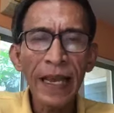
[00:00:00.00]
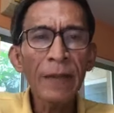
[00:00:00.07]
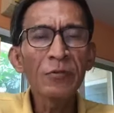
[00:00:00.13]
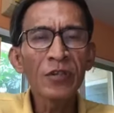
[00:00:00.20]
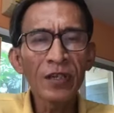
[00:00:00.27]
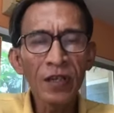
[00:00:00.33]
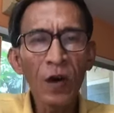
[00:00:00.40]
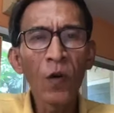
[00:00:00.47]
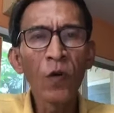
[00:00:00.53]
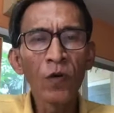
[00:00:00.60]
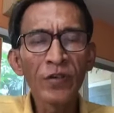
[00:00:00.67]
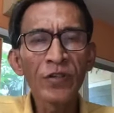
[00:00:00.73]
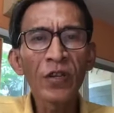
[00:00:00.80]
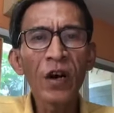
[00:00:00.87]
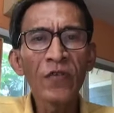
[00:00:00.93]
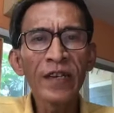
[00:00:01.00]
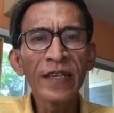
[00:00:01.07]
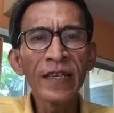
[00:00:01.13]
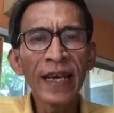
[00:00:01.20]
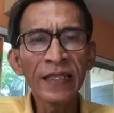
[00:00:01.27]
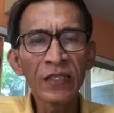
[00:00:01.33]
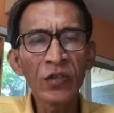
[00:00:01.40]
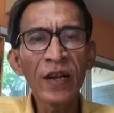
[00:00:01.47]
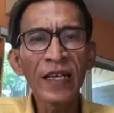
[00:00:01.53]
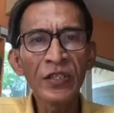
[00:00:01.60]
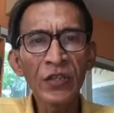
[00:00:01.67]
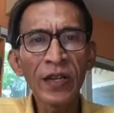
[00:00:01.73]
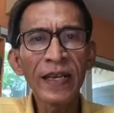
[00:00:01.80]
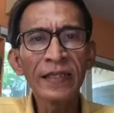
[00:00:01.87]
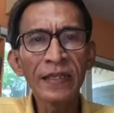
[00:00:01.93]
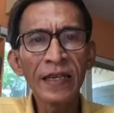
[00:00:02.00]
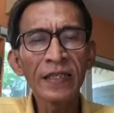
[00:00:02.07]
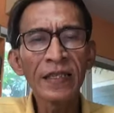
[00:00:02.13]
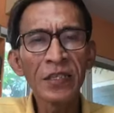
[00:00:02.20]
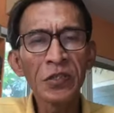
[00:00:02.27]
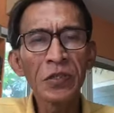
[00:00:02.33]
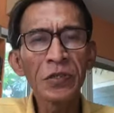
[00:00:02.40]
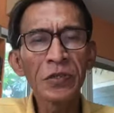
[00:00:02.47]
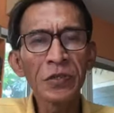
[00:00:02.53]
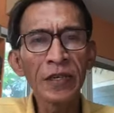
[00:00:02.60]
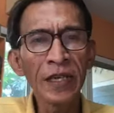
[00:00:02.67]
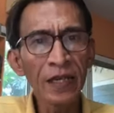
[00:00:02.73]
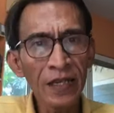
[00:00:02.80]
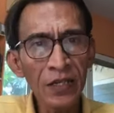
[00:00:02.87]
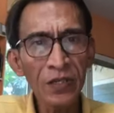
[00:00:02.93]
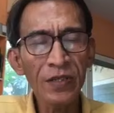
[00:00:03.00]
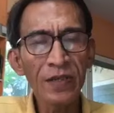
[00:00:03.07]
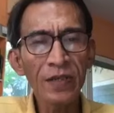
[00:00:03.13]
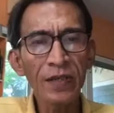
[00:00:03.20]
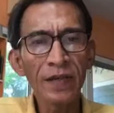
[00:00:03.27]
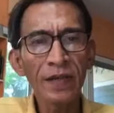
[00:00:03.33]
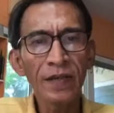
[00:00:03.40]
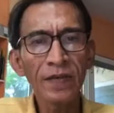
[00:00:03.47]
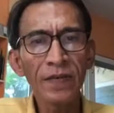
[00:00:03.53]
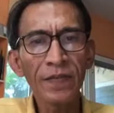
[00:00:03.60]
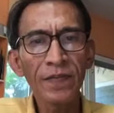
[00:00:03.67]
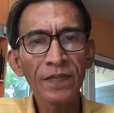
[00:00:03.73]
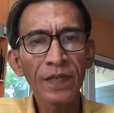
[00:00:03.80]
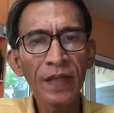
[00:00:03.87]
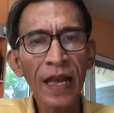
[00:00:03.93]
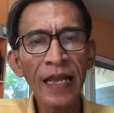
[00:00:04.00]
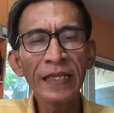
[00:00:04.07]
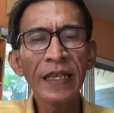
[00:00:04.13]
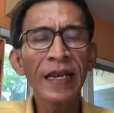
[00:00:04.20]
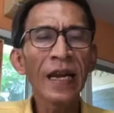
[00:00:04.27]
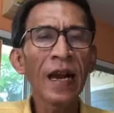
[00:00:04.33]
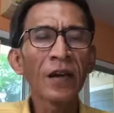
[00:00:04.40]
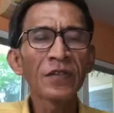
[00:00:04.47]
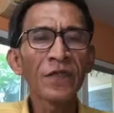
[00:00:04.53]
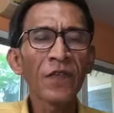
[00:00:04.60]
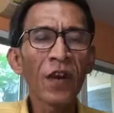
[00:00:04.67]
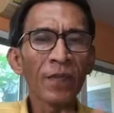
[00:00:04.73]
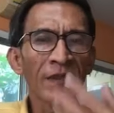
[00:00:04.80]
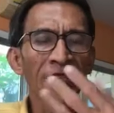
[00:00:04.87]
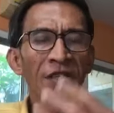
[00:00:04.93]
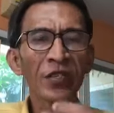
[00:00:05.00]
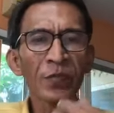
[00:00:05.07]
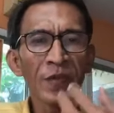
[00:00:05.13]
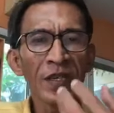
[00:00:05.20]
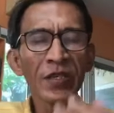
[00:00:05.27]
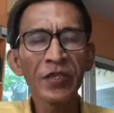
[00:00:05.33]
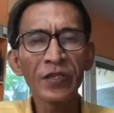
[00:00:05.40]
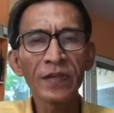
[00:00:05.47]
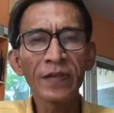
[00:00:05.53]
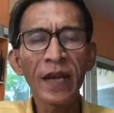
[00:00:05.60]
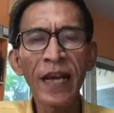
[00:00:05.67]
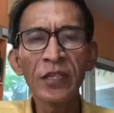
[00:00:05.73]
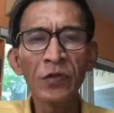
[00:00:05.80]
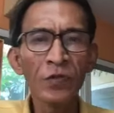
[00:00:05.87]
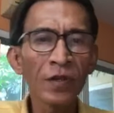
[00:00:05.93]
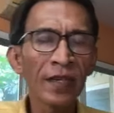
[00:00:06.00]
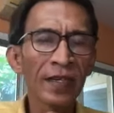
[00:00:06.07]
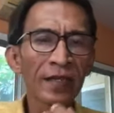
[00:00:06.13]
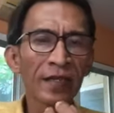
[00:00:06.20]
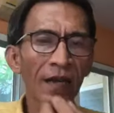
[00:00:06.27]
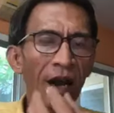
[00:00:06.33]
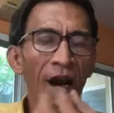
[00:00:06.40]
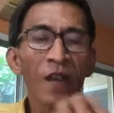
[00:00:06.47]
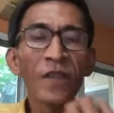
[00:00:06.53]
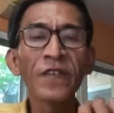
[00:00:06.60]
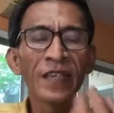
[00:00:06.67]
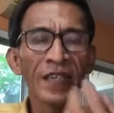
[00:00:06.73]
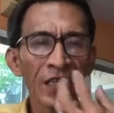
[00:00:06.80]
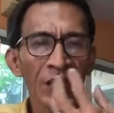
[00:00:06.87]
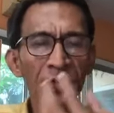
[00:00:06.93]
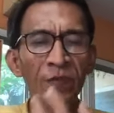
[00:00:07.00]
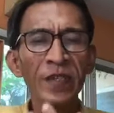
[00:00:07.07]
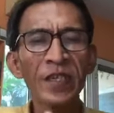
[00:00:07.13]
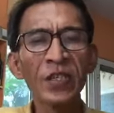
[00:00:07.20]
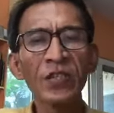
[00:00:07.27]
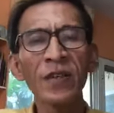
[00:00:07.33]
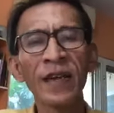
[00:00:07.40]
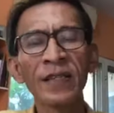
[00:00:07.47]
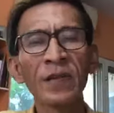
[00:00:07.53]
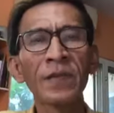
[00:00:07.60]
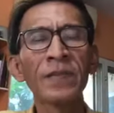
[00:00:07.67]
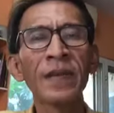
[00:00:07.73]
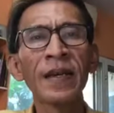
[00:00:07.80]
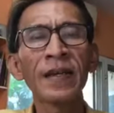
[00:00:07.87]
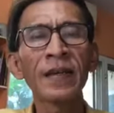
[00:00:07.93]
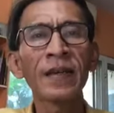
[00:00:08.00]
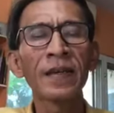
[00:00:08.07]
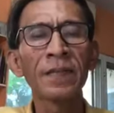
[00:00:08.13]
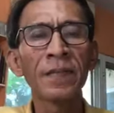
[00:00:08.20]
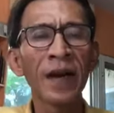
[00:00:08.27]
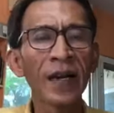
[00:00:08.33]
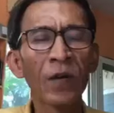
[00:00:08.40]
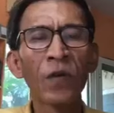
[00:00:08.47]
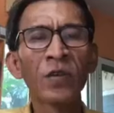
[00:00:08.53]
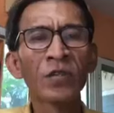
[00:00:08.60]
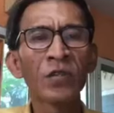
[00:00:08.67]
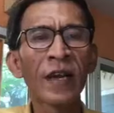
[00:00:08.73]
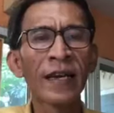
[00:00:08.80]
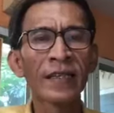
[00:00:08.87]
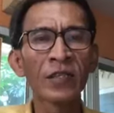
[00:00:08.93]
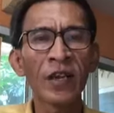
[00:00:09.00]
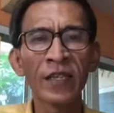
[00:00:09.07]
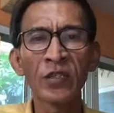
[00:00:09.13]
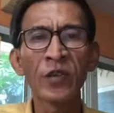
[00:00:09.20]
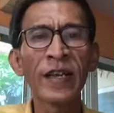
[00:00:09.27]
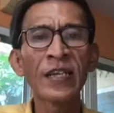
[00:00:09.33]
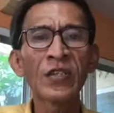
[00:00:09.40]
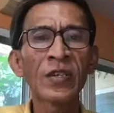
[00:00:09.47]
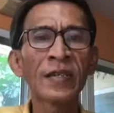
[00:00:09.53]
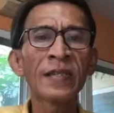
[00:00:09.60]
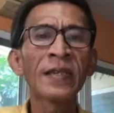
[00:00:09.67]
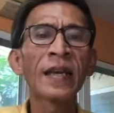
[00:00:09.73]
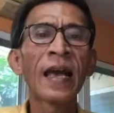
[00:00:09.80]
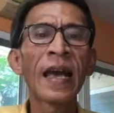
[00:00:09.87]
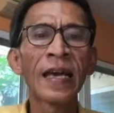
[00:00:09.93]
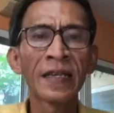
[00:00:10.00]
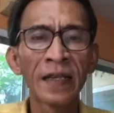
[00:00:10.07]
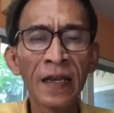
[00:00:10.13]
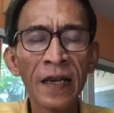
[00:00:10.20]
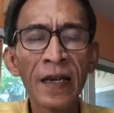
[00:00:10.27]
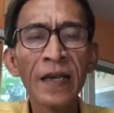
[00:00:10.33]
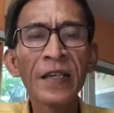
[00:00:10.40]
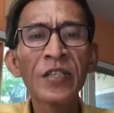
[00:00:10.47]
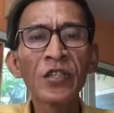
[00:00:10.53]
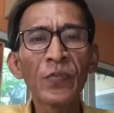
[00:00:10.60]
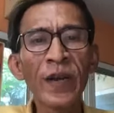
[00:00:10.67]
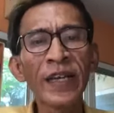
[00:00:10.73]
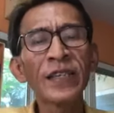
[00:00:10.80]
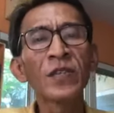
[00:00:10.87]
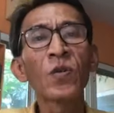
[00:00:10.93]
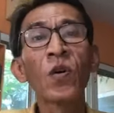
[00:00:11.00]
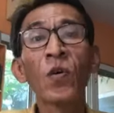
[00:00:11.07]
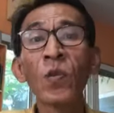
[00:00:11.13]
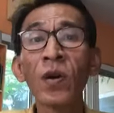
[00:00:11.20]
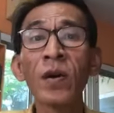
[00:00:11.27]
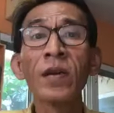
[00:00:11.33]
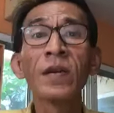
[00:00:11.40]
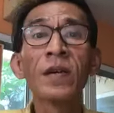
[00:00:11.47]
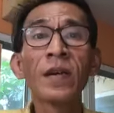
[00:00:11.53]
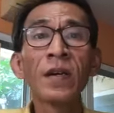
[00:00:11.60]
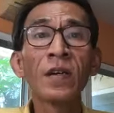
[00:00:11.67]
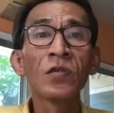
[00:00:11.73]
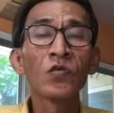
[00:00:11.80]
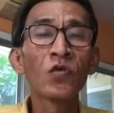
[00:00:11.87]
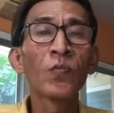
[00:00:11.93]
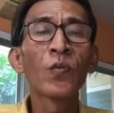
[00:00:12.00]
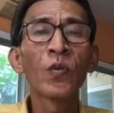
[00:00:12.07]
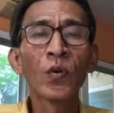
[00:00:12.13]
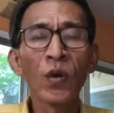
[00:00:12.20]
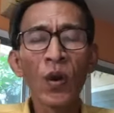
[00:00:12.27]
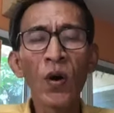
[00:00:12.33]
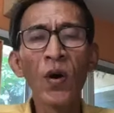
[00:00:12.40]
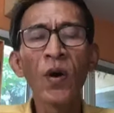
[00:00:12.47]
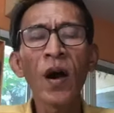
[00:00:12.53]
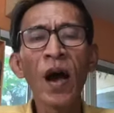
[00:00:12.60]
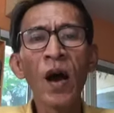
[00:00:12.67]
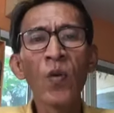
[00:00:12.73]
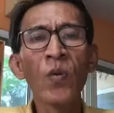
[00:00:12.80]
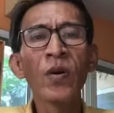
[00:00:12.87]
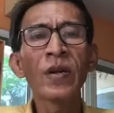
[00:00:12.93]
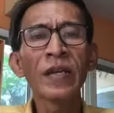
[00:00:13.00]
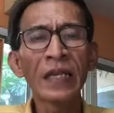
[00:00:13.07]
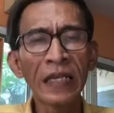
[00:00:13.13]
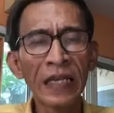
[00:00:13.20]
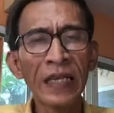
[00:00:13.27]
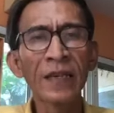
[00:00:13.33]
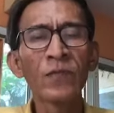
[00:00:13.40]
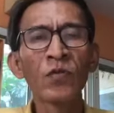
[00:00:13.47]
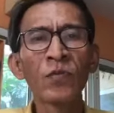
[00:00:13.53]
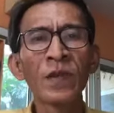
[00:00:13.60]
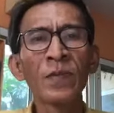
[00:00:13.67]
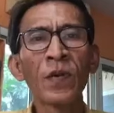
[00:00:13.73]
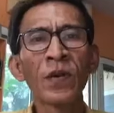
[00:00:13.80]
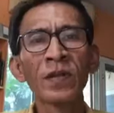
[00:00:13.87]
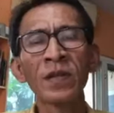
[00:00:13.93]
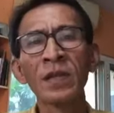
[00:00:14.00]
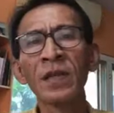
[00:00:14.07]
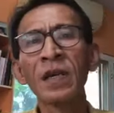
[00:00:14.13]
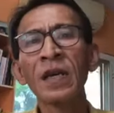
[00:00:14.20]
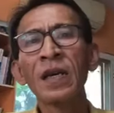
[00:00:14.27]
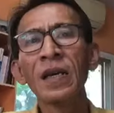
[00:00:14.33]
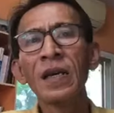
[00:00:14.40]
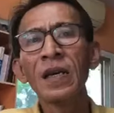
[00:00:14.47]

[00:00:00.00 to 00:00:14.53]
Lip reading: captured whole story and translated into English. I take out from his speech, I took it off his speech and make my own Thai translation and spread it over to prolong our King Bhumibol